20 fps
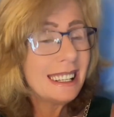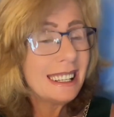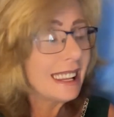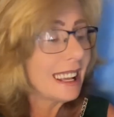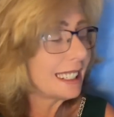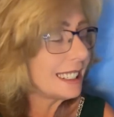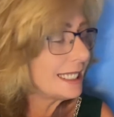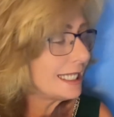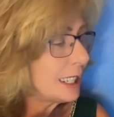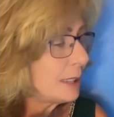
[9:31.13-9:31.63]

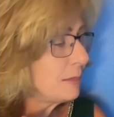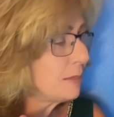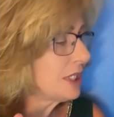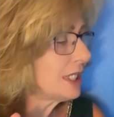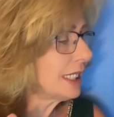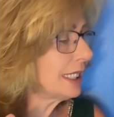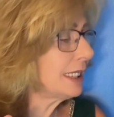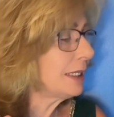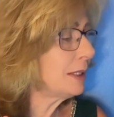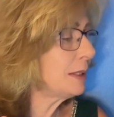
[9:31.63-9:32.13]
Like I said,
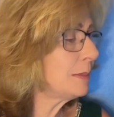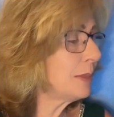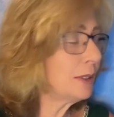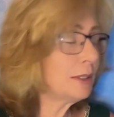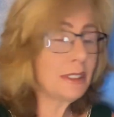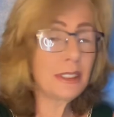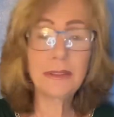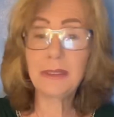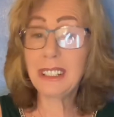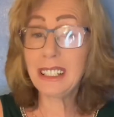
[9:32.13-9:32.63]
check out the
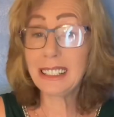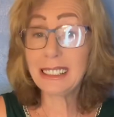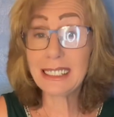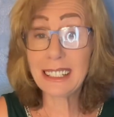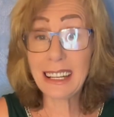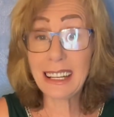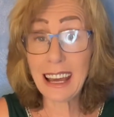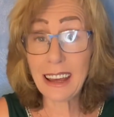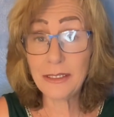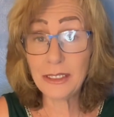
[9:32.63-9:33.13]
bonus readings
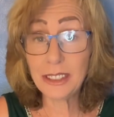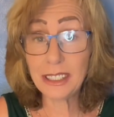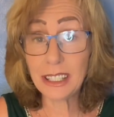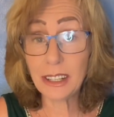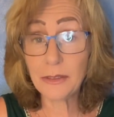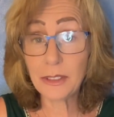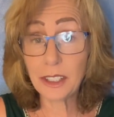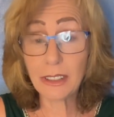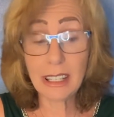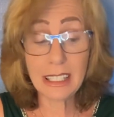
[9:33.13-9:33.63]
and have
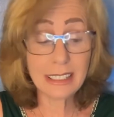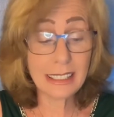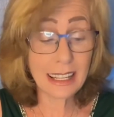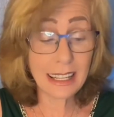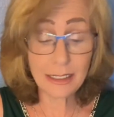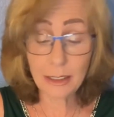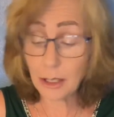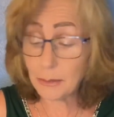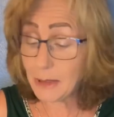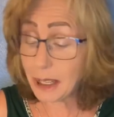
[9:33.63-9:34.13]
yourself a great
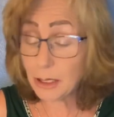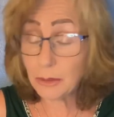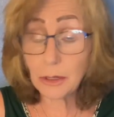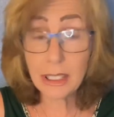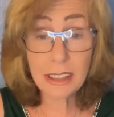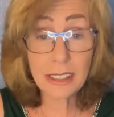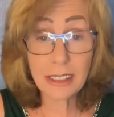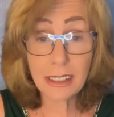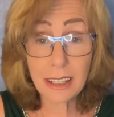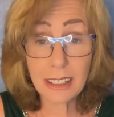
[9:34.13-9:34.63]
day. No matter
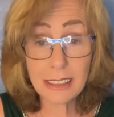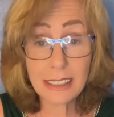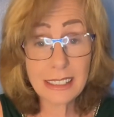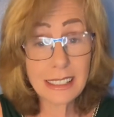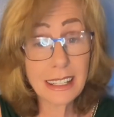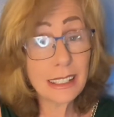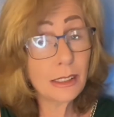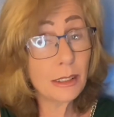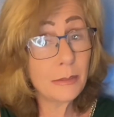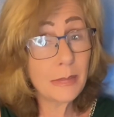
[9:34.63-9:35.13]
what the cards
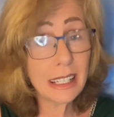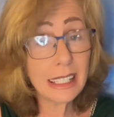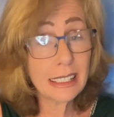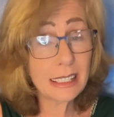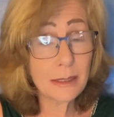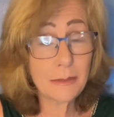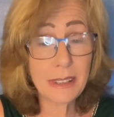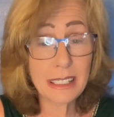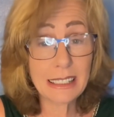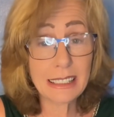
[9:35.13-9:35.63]
say, go make it
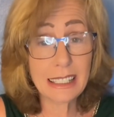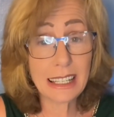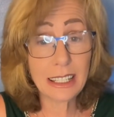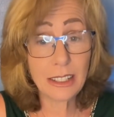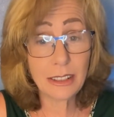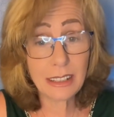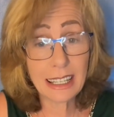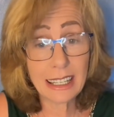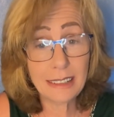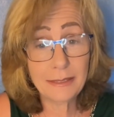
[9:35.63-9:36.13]
the best day
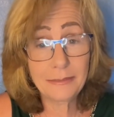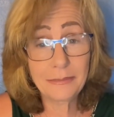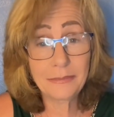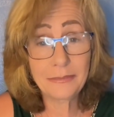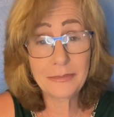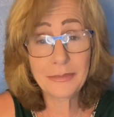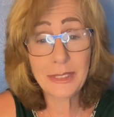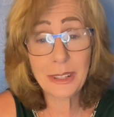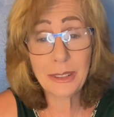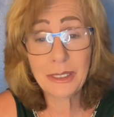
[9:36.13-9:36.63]
you can.
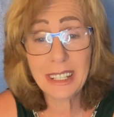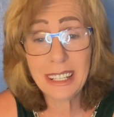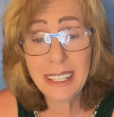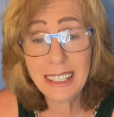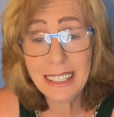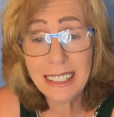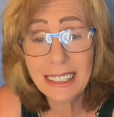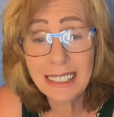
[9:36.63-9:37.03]
Okay?